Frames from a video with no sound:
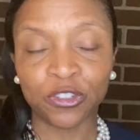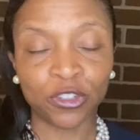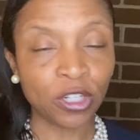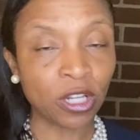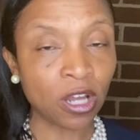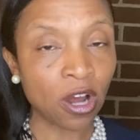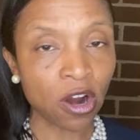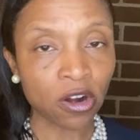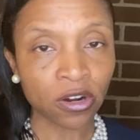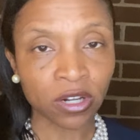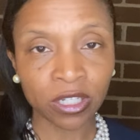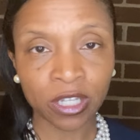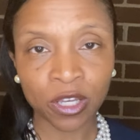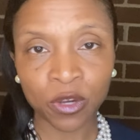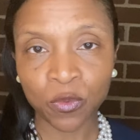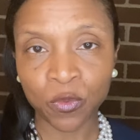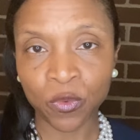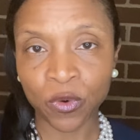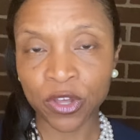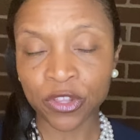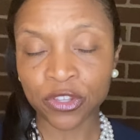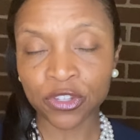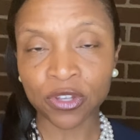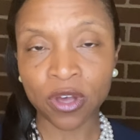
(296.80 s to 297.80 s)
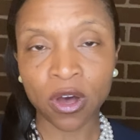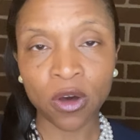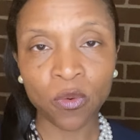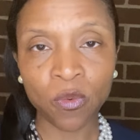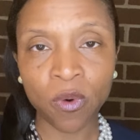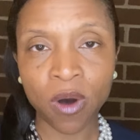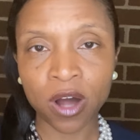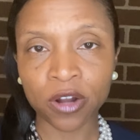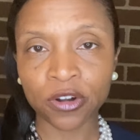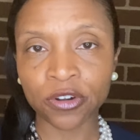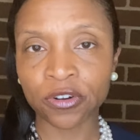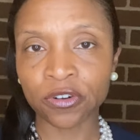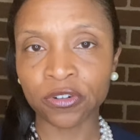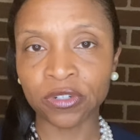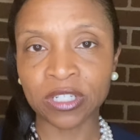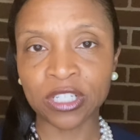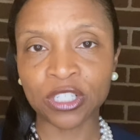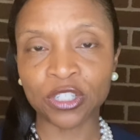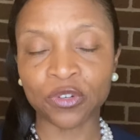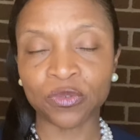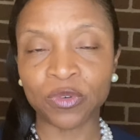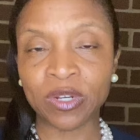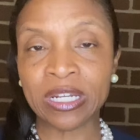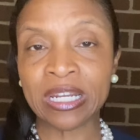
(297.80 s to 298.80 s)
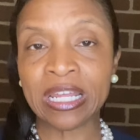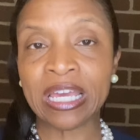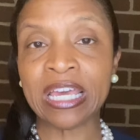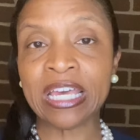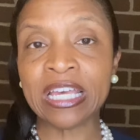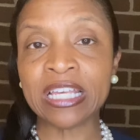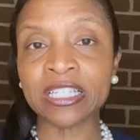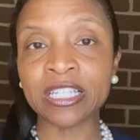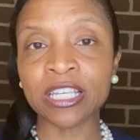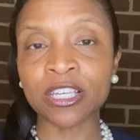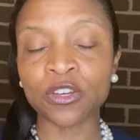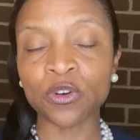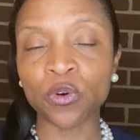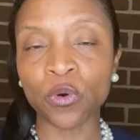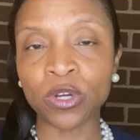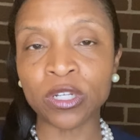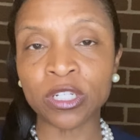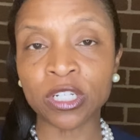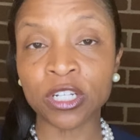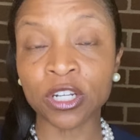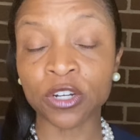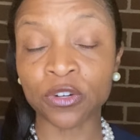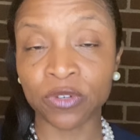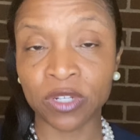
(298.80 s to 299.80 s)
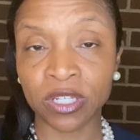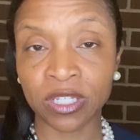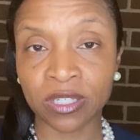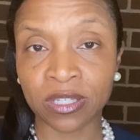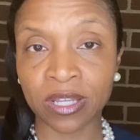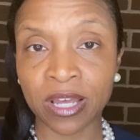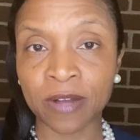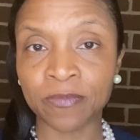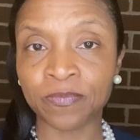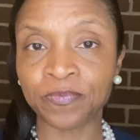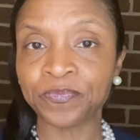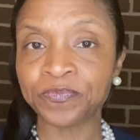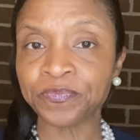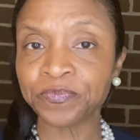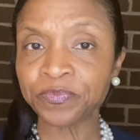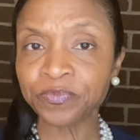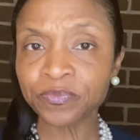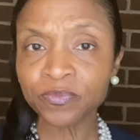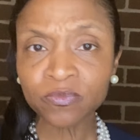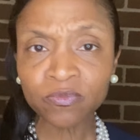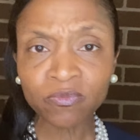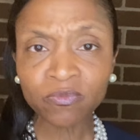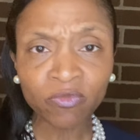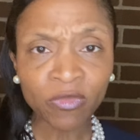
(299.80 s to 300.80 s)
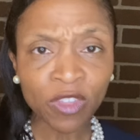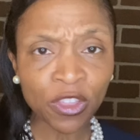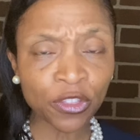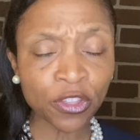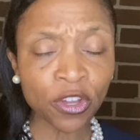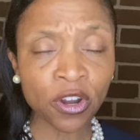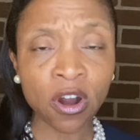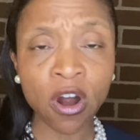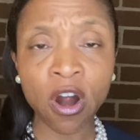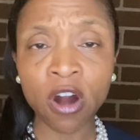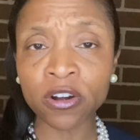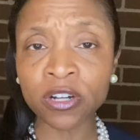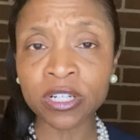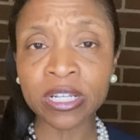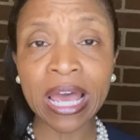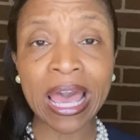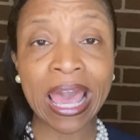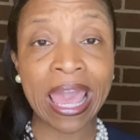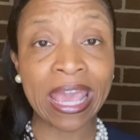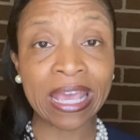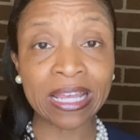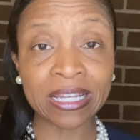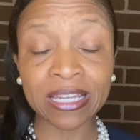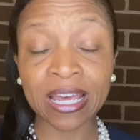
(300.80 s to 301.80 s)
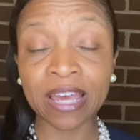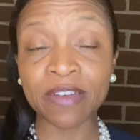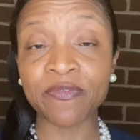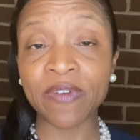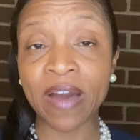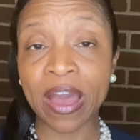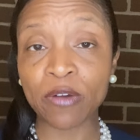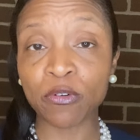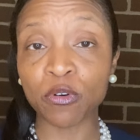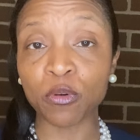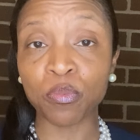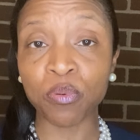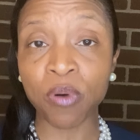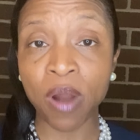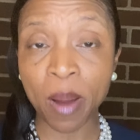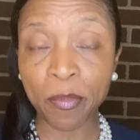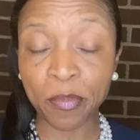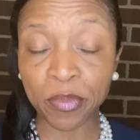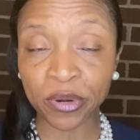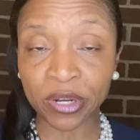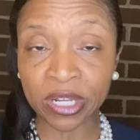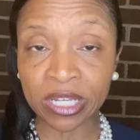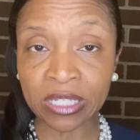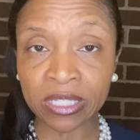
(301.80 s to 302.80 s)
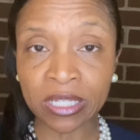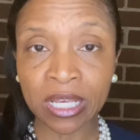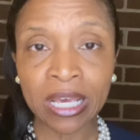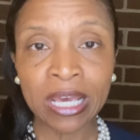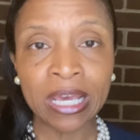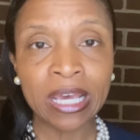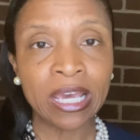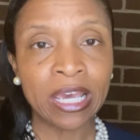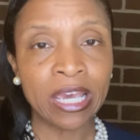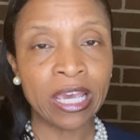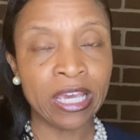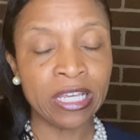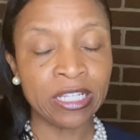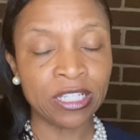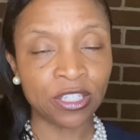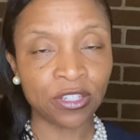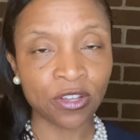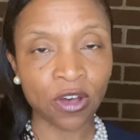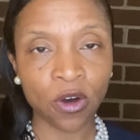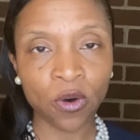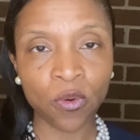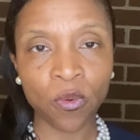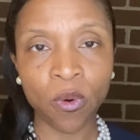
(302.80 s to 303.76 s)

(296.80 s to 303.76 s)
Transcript: Gargling with salt water or Listerine isn't going to decrease that. There aren't antiviral properties in salt